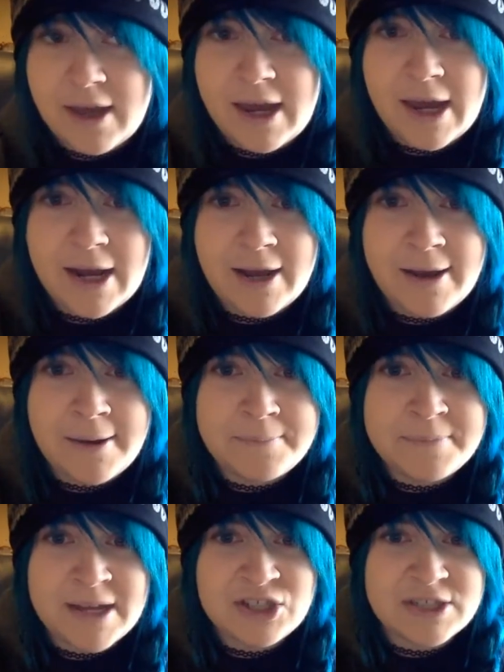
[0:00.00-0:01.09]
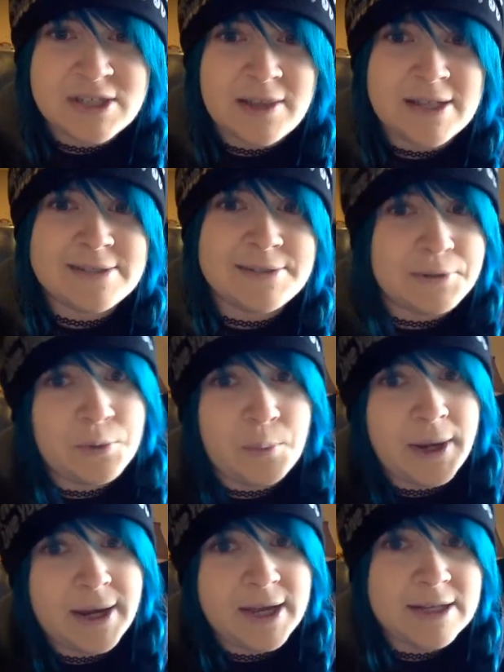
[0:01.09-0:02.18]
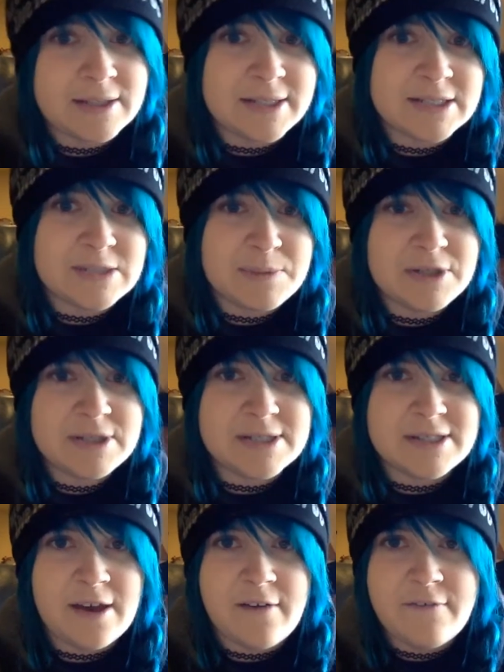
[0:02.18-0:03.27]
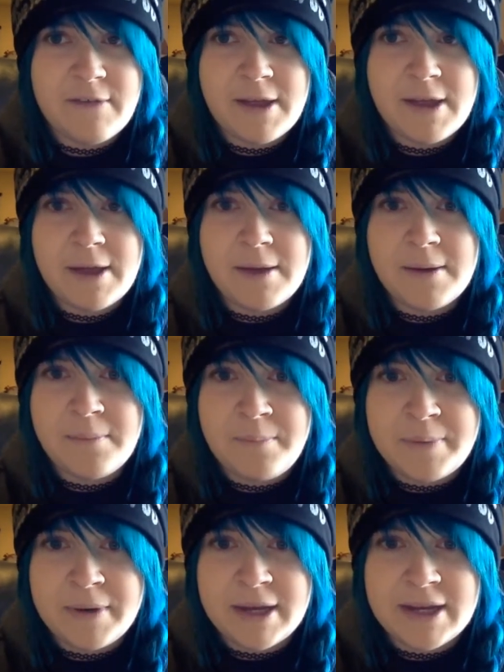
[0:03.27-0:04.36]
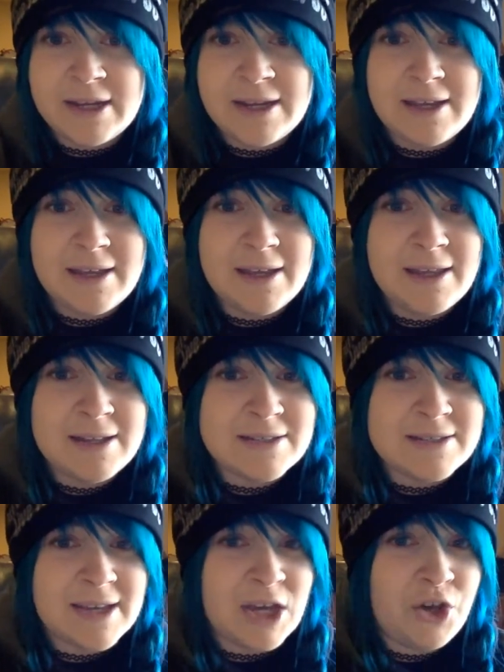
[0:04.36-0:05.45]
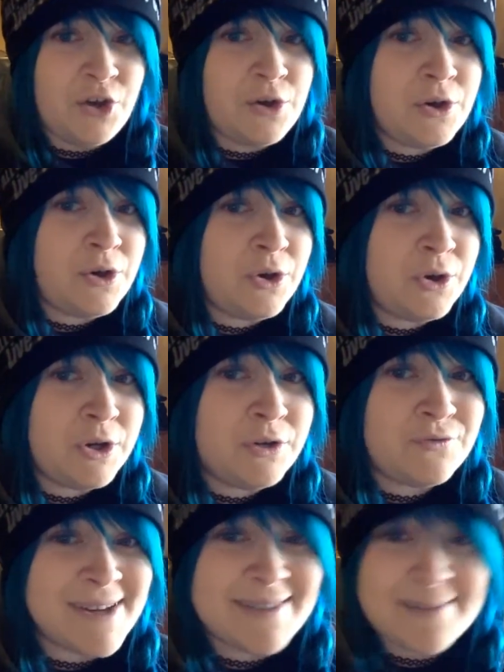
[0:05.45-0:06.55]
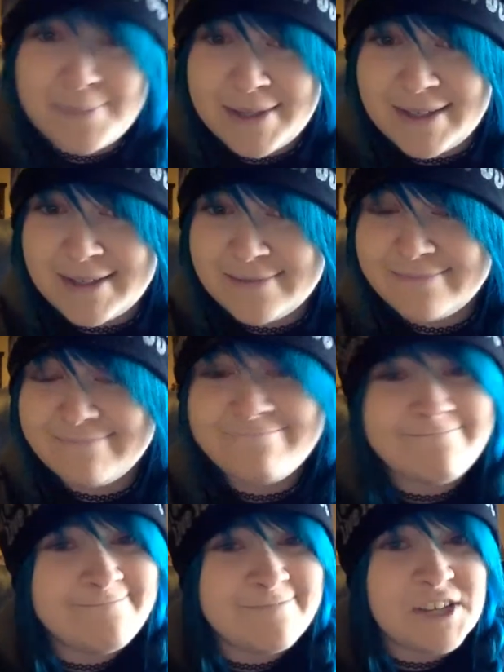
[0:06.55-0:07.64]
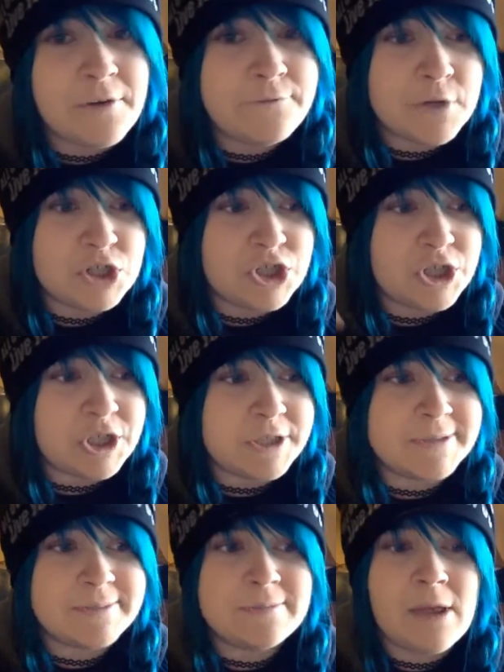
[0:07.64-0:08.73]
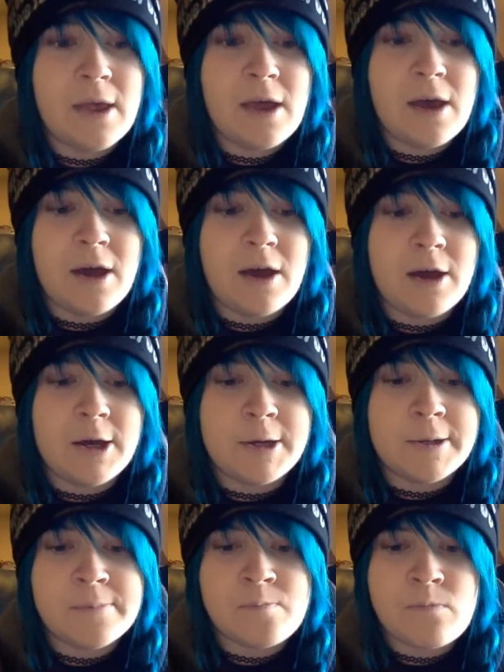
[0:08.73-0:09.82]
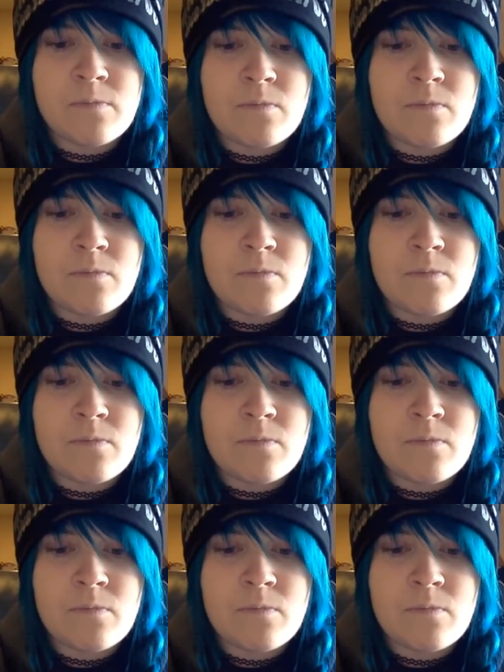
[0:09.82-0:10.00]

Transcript: And I'm not just saying that's the only way to get like spirits and stuff, but it is a good recipe for sure. Um,